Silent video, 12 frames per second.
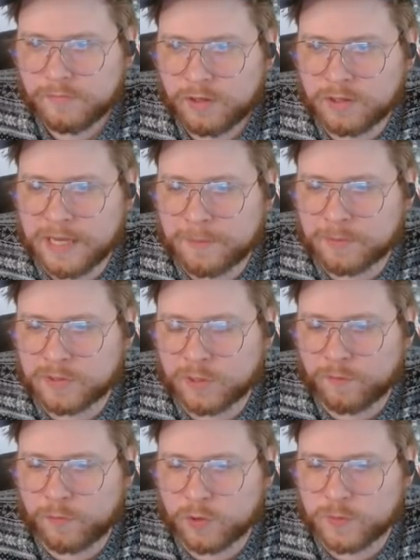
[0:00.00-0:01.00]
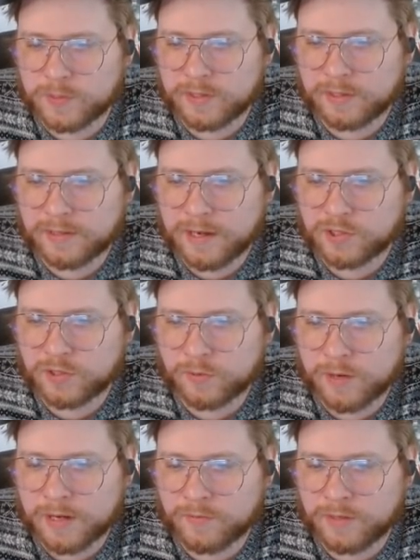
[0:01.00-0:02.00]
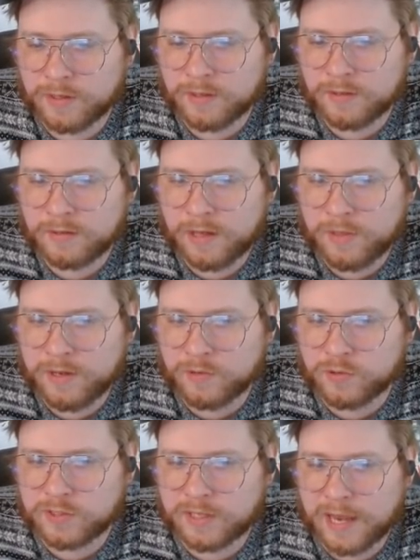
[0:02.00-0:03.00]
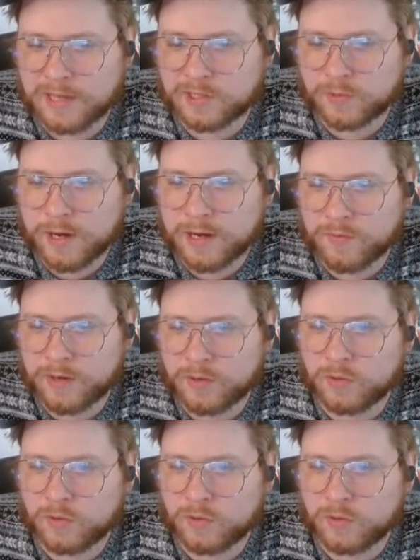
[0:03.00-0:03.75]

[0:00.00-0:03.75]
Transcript: Could tap the Stoneforge Mystic Dash the ragavan. I think I'll just cast the ragavan.